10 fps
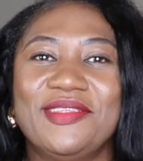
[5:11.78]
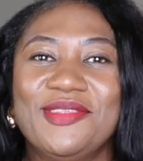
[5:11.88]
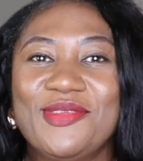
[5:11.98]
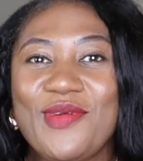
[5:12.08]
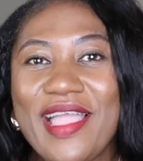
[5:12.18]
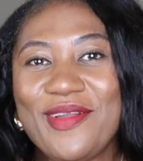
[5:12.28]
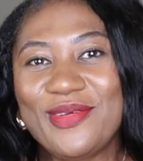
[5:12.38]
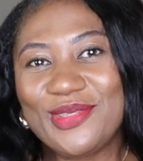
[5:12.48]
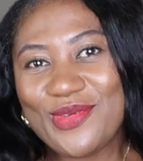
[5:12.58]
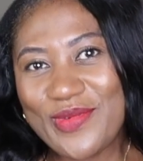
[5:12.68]
So I
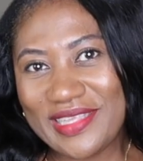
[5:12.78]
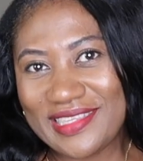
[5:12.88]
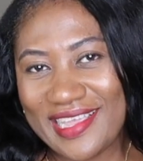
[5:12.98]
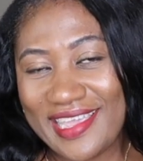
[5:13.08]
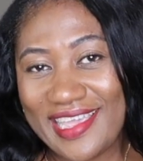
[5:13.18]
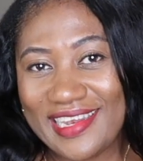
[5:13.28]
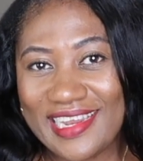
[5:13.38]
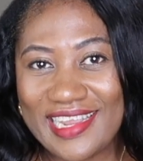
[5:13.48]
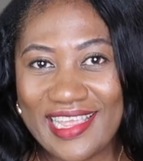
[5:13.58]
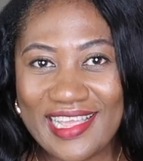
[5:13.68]
also went ahead
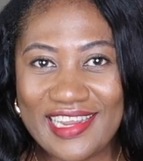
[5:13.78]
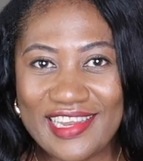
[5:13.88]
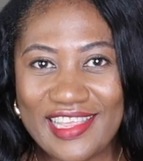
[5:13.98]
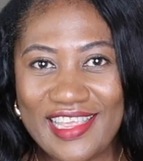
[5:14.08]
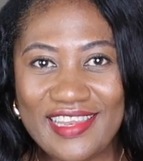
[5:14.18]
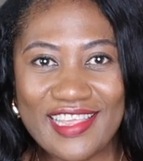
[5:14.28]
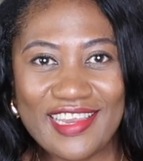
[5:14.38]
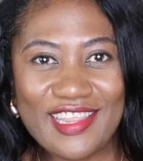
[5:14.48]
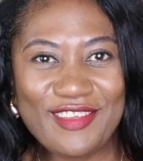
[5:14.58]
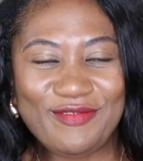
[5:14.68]
and I added a
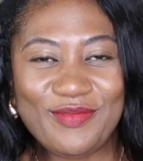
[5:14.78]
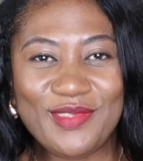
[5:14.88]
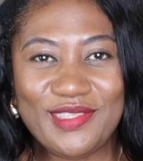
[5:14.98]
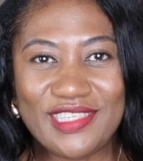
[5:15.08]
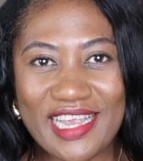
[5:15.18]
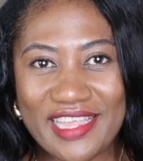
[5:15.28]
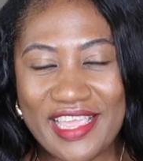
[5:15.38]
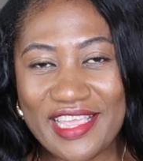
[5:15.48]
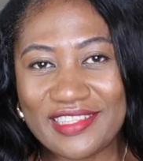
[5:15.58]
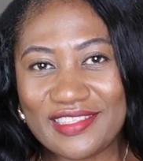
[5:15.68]
denim
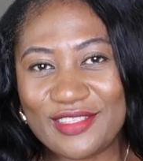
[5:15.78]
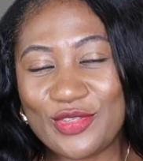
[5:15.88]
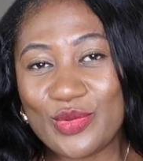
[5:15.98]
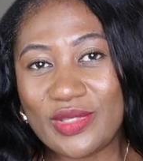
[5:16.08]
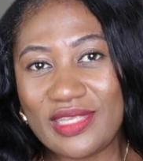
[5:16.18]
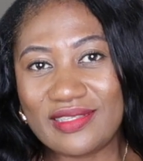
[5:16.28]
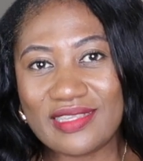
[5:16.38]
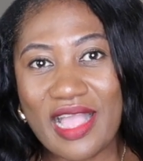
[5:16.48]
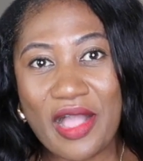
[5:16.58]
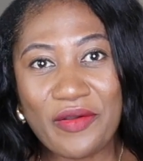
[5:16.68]
jacket to
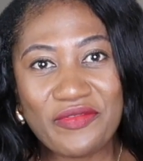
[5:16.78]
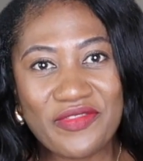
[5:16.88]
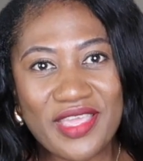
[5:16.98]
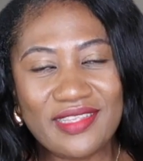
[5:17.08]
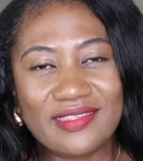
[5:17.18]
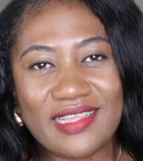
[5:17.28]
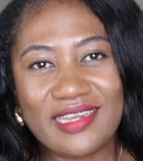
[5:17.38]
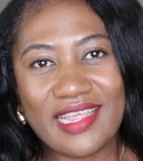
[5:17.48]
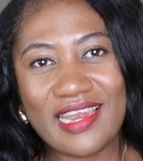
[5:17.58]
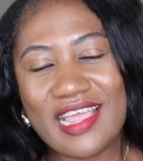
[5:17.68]
these outfits,
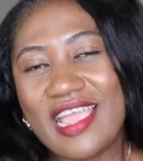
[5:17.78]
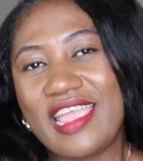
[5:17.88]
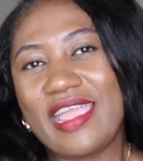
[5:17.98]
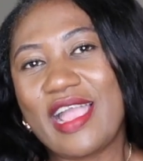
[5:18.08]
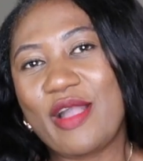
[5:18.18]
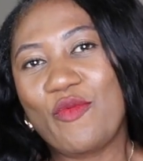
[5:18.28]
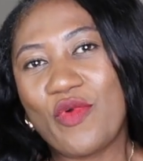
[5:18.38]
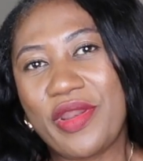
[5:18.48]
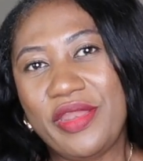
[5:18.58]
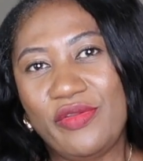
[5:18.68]
and then I am
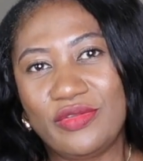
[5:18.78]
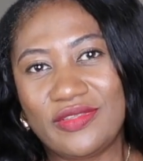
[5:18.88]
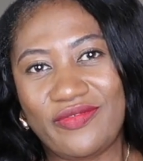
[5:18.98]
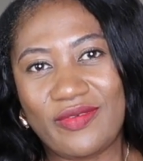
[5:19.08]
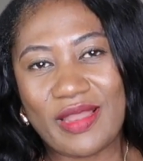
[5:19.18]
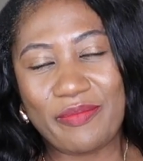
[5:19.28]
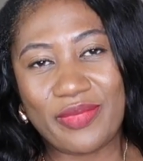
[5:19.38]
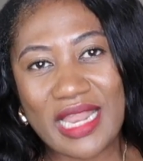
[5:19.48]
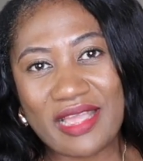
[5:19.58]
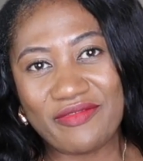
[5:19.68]
wearing those
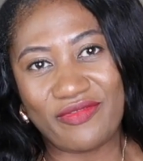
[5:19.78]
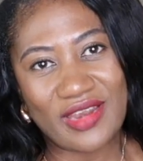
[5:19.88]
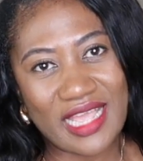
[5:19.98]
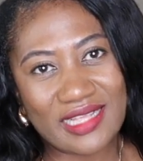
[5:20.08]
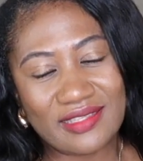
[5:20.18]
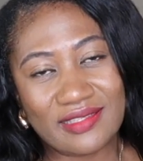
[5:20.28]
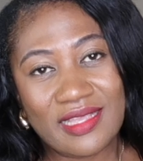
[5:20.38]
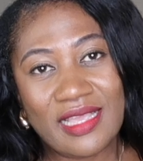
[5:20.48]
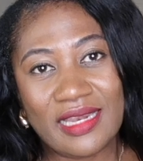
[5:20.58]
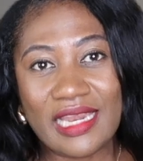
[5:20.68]
black flats
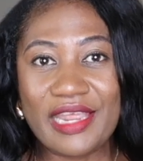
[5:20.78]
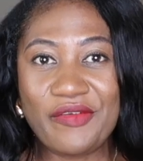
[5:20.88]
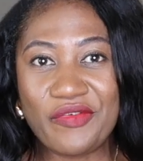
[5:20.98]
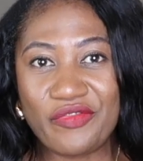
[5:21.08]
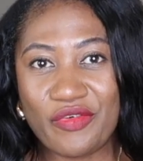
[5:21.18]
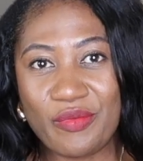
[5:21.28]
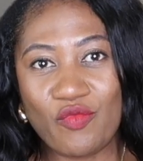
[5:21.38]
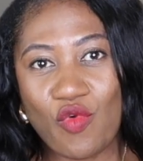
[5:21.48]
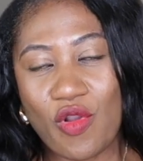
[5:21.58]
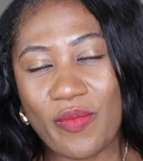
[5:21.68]
that I got
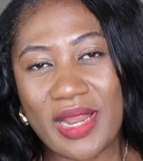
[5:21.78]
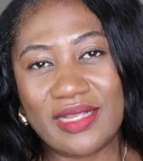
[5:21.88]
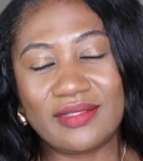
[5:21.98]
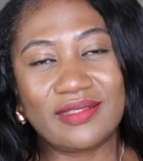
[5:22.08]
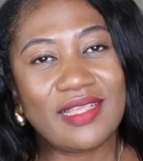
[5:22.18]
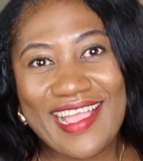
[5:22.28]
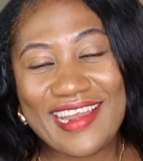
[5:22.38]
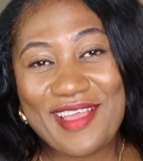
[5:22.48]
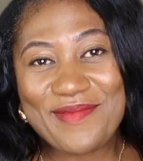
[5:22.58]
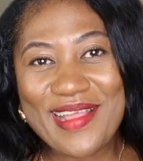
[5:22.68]
from Walmart,
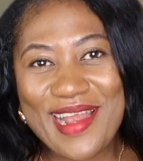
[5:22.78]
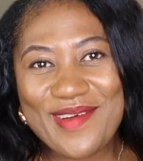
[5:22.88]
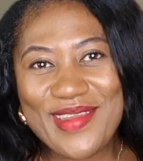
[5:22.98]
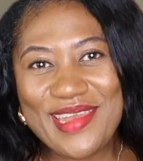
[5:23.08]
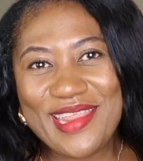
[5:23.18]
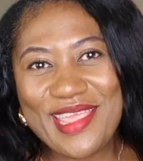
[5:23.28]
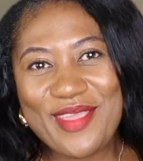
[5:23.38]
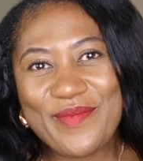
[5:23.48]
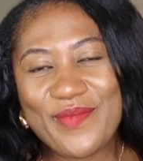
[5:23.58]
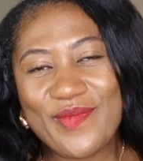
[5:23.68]
and I'm carrying
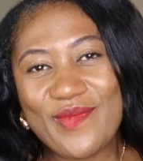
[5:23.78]
a